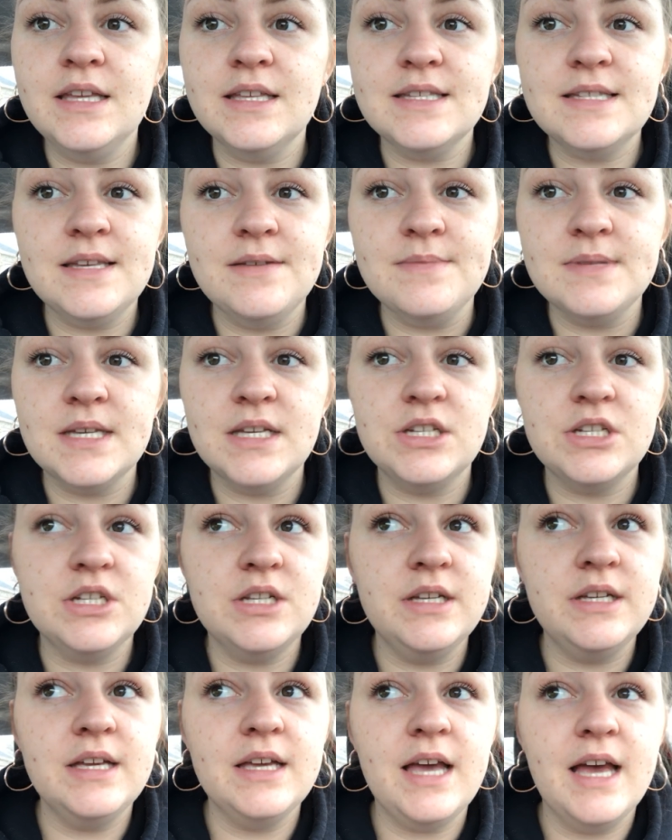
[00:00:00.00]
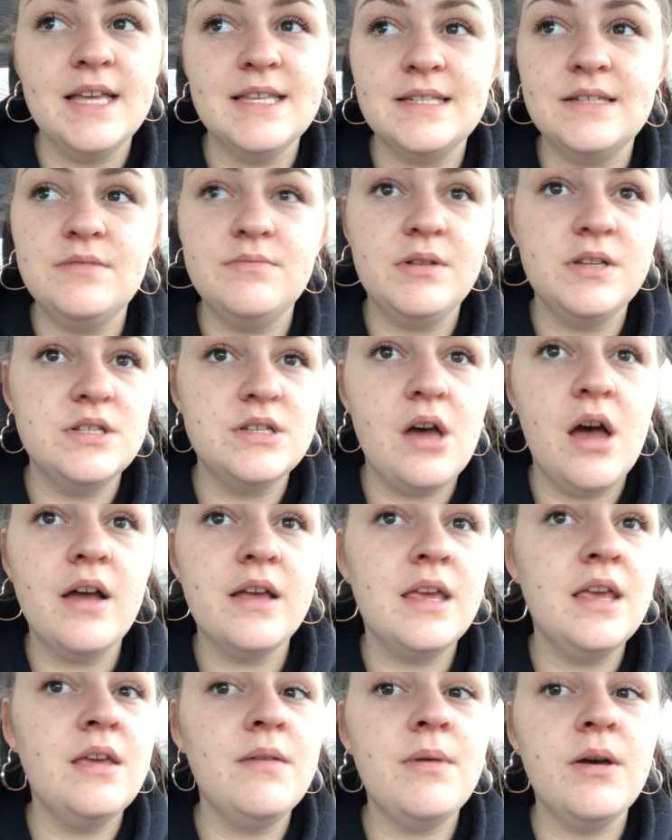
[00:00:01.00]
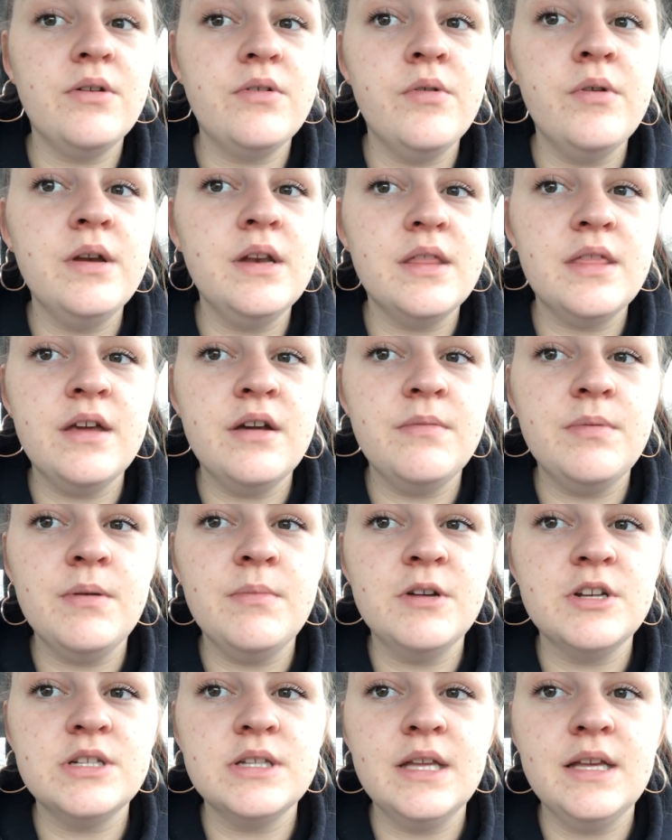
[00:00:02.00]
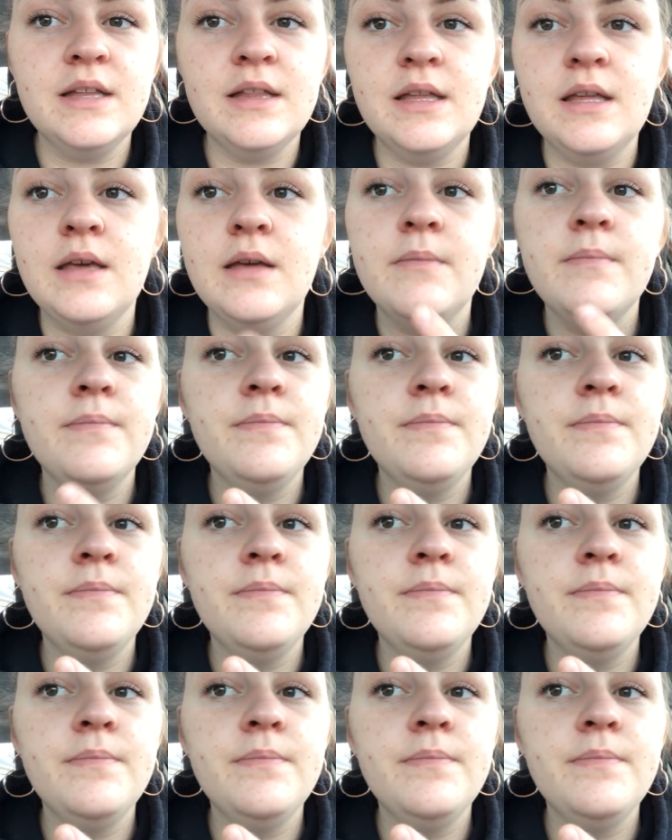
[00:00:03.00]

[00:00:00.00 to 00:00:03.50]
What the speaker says: it seems like she hasn't been talking about going to therapy much lately.